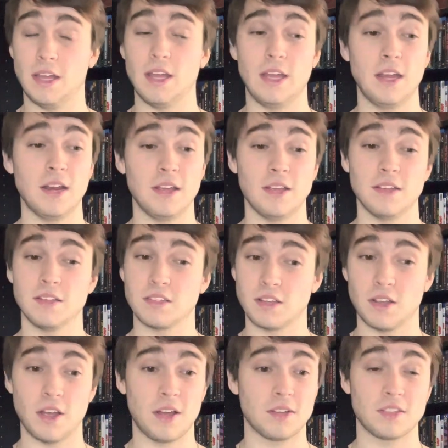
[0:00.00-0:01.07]
it is
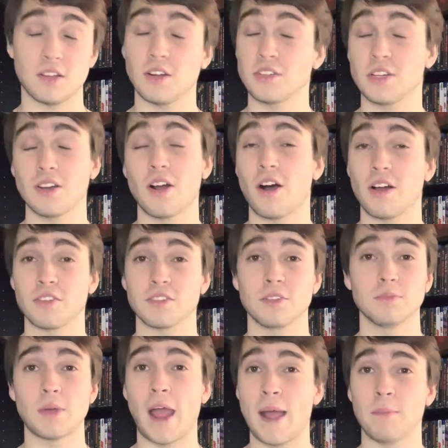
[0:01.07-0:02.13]
such an
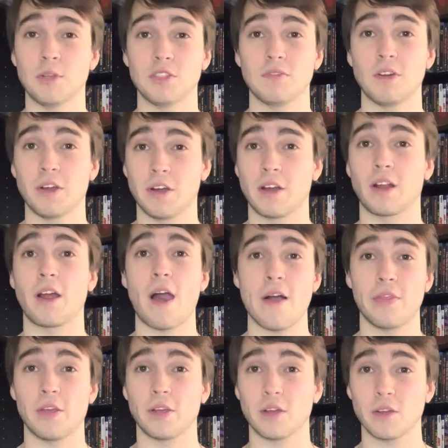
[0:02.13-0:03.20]
awesome atmospheric
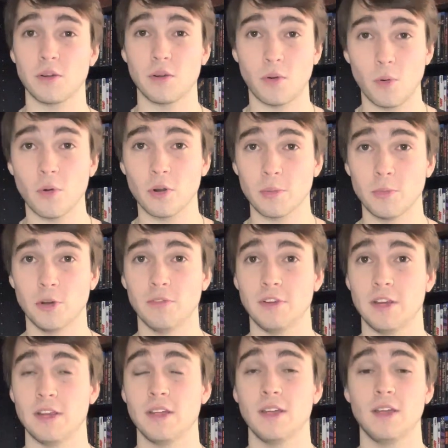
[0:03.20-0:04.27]
gothic horror
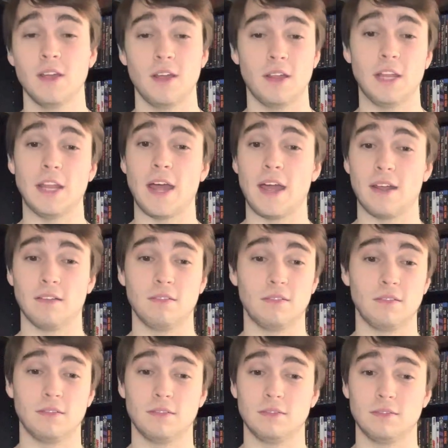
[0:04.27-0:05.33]
movie that
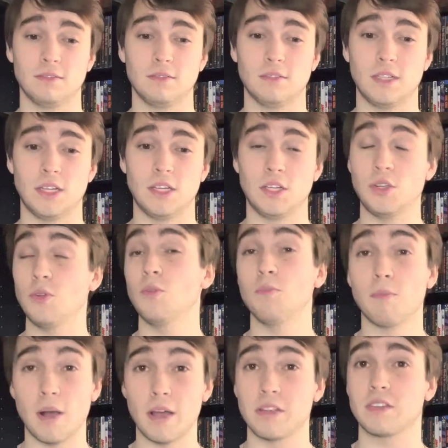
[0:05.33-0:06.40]
you
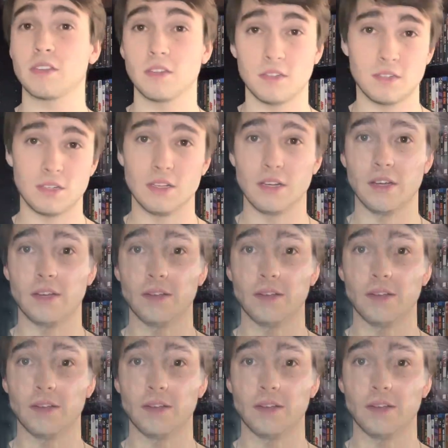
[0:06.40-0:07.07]
must see.